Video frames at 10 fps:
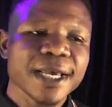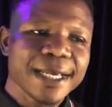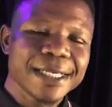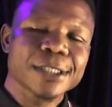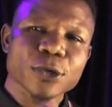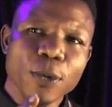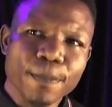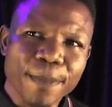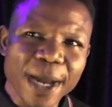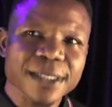is
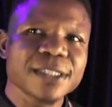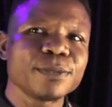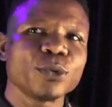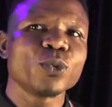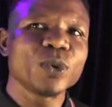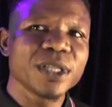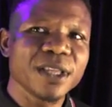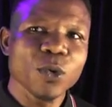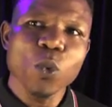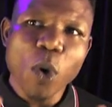compatible with
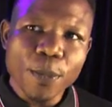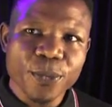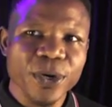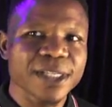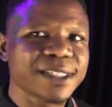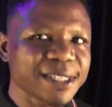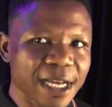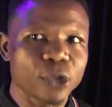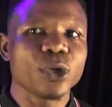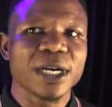the WordPress
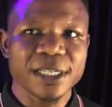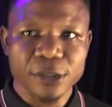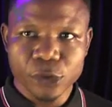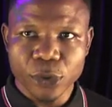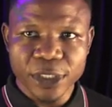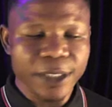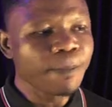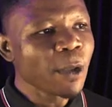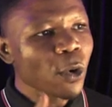that you are installing.